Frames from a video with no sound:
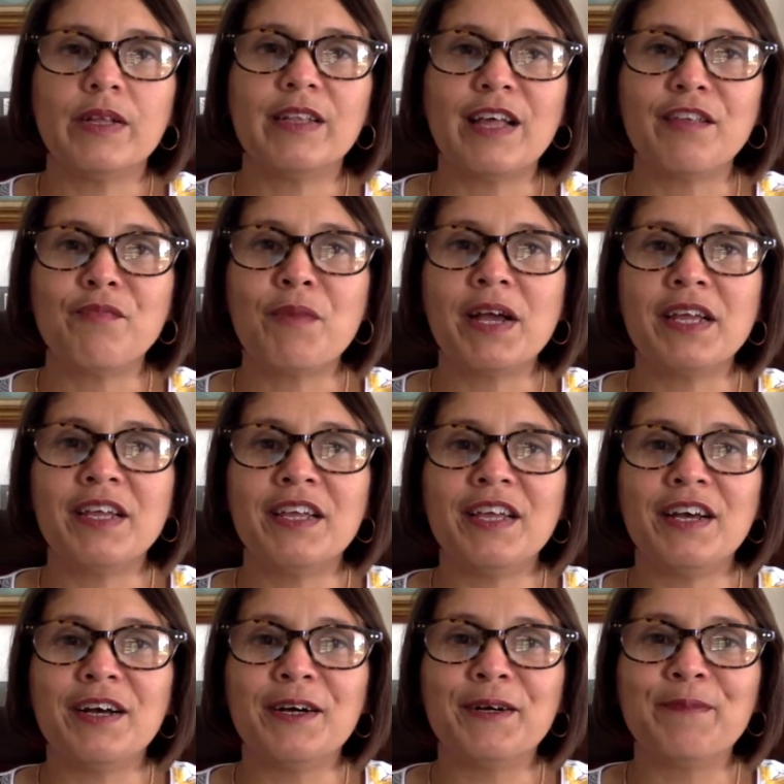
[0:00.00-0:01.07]
that's my
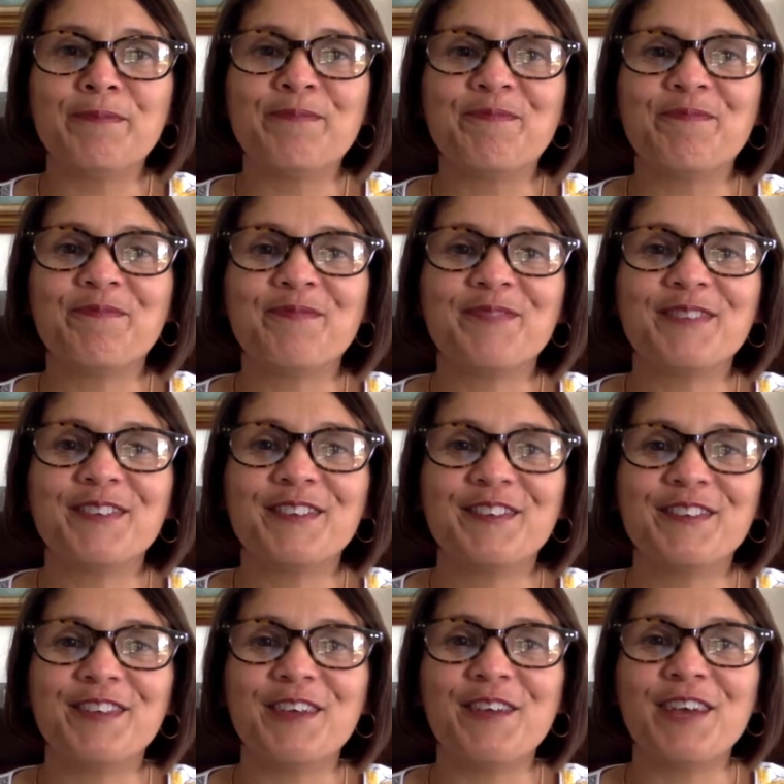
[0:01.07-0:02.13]
um,
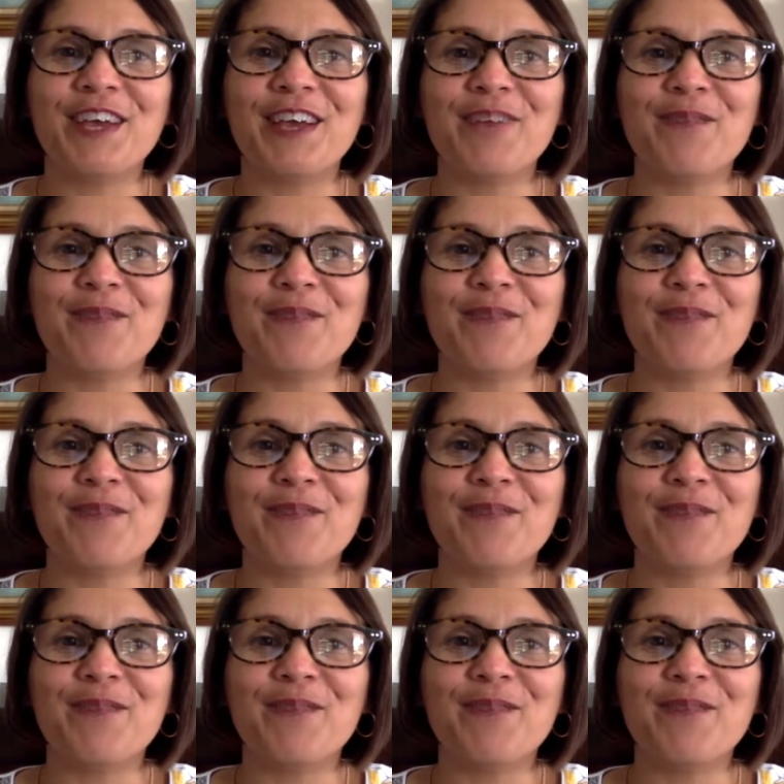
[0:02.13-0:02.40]
seven,